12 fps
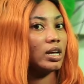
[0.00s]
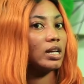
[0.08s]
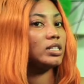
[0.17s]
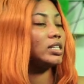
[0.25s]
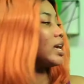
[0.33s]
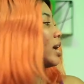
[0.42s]

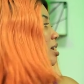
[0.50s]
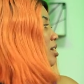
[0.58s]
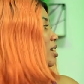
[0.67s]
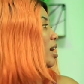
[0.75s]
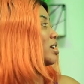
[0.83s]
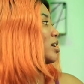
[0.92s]
Into
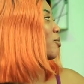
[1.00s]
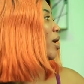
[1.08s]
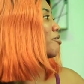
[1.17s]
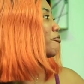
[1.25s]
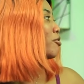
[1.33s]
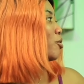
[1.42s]
ye
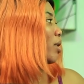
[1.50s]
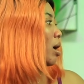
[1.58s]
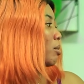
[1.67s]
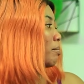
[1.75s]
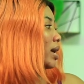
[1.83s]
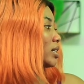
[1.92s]
way few way,
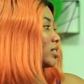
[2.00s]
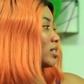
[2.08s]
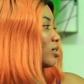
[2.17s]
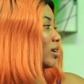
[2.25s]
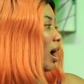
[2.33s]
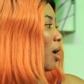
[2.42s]
but
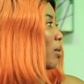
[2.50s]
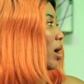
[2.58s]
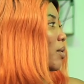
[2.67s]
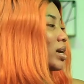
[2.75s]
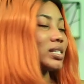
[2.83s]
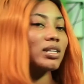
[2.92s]
still now, where
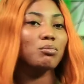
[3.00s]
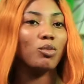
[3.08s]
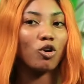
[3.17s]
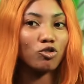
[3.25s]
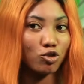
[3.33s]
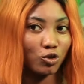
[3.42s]
was same
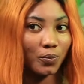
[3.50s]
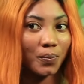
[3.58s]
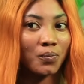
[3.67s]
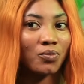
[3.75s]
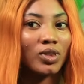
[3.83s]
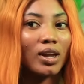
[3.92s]
box no?
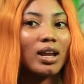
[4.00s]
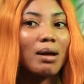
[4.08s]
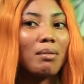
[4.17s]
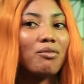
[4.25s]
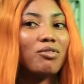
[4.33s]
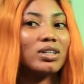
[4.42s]
And I'm
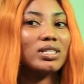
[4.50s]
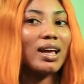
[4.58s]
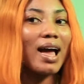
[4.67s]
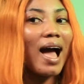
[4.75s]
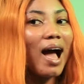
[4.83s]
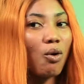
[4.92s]
off for say,
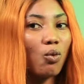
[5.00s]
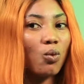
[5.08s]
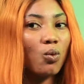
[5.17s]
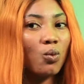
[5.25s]
how?